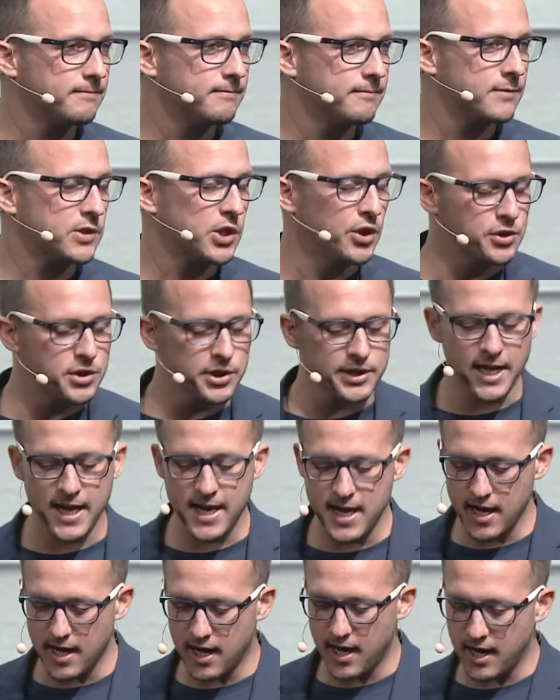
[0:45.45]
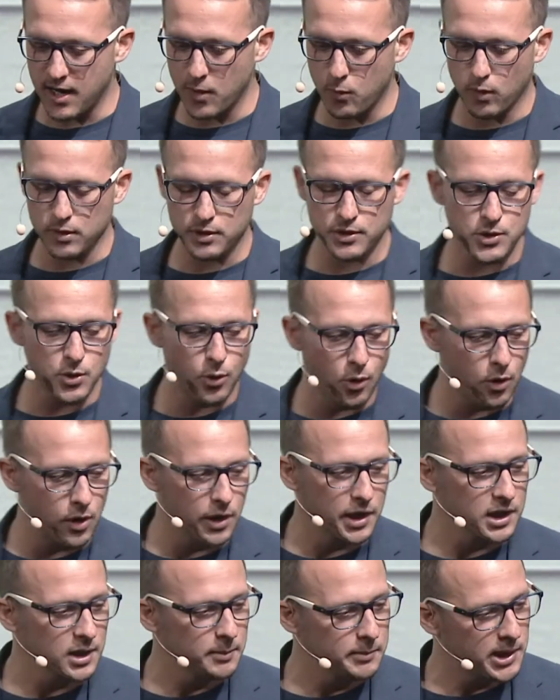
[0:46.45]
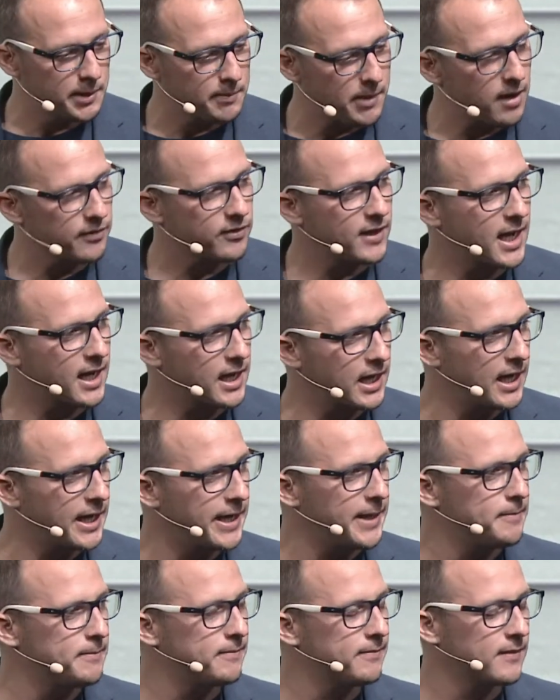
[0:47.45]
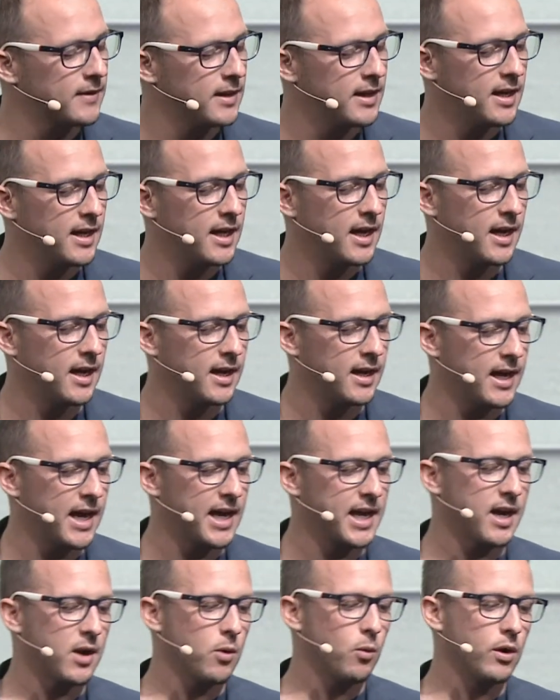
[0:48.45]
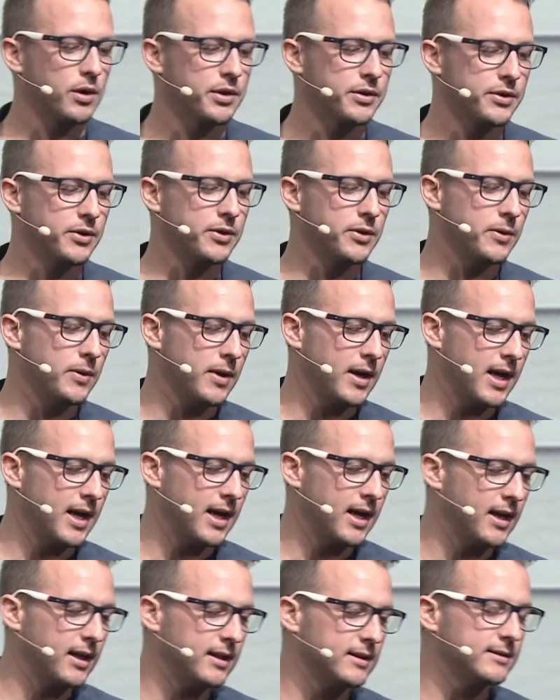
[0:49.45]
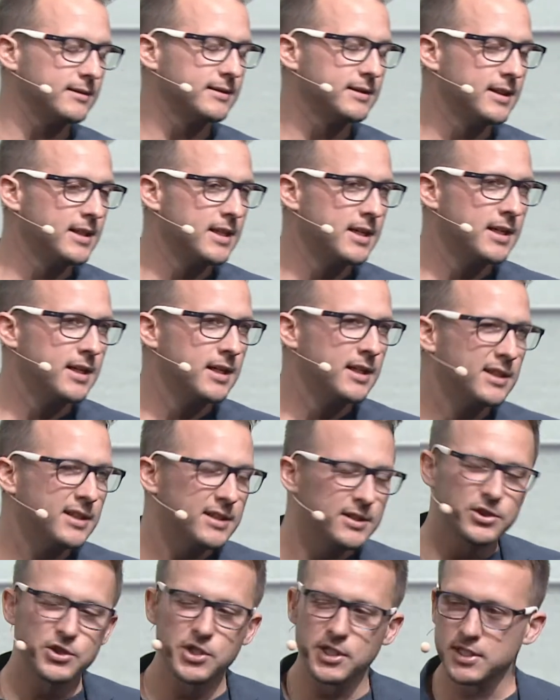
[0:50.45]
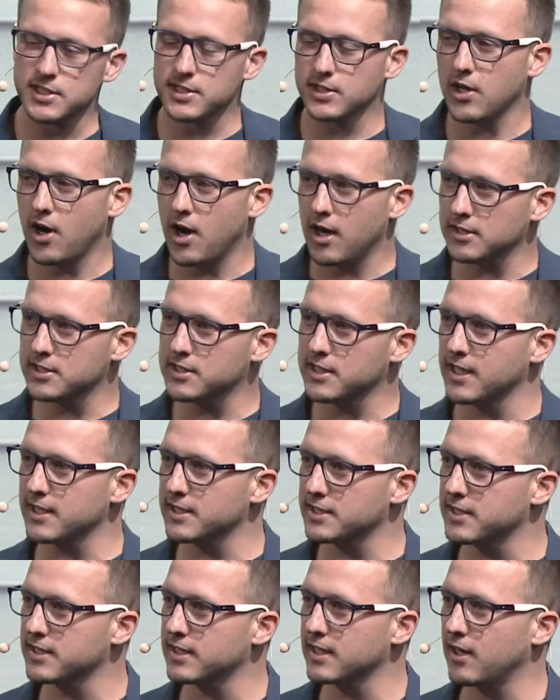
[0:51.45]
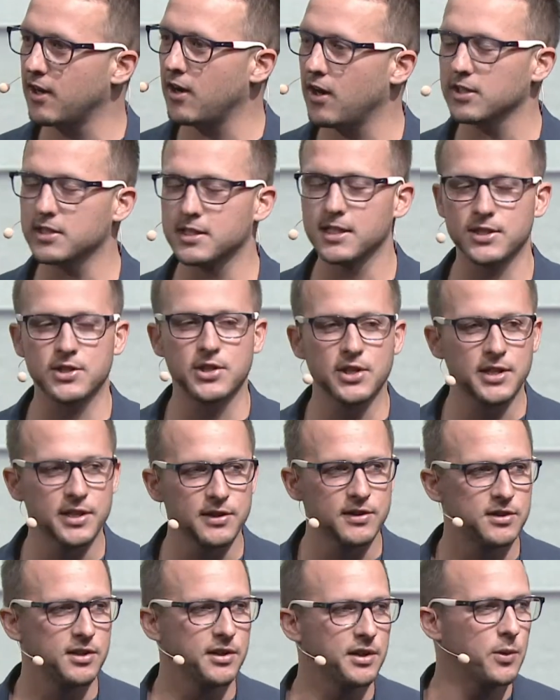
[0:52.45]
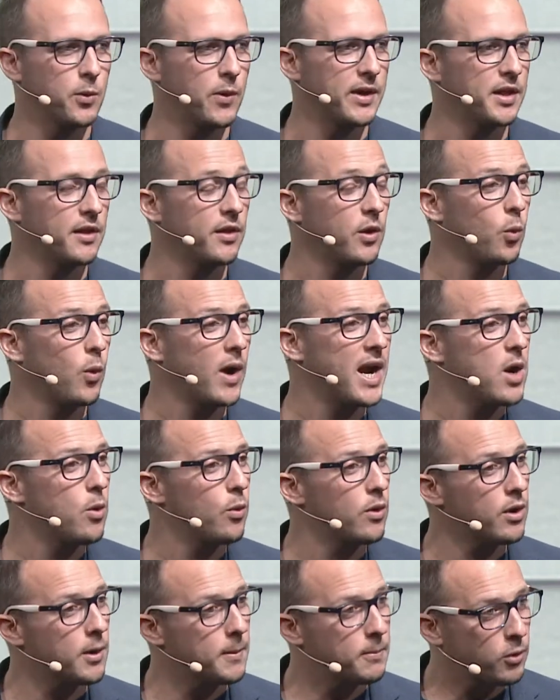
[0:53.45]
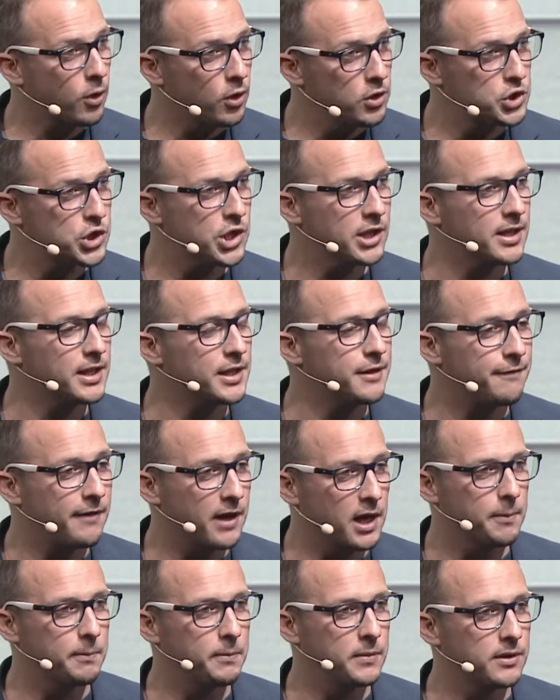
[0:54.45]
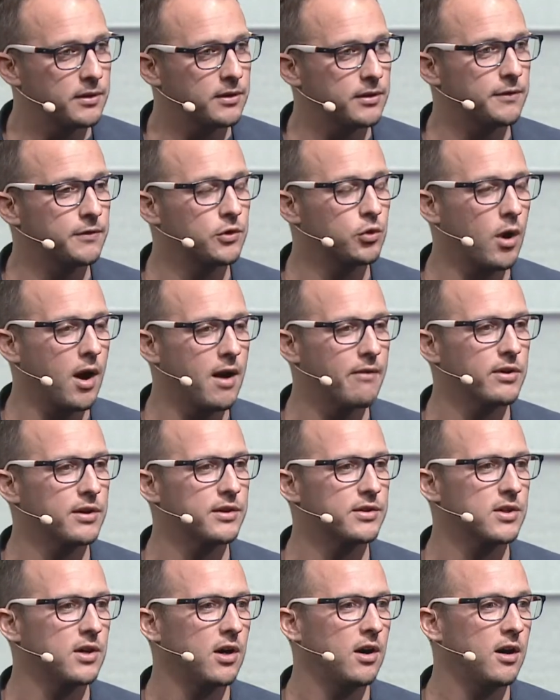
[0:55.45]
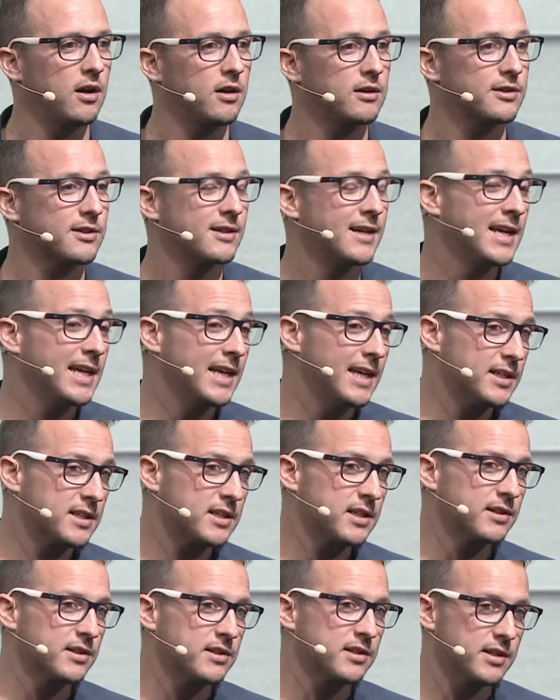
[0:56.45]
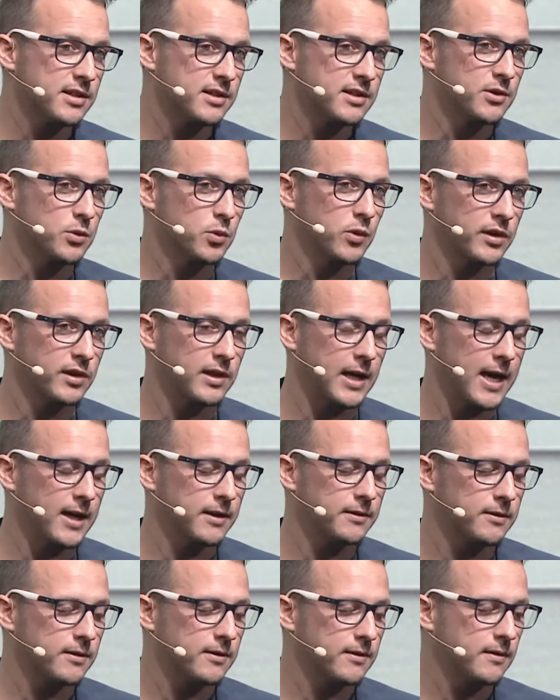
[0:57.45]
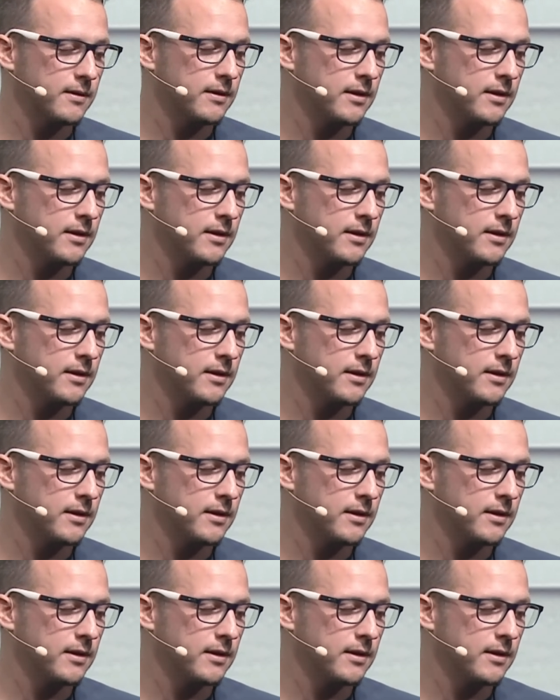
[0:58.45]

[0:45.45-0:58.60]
So today, I want to talk a little bit about that claim, and I want to just ask us to consider whether the way we're approaching the development of driverless cars is consistent with that.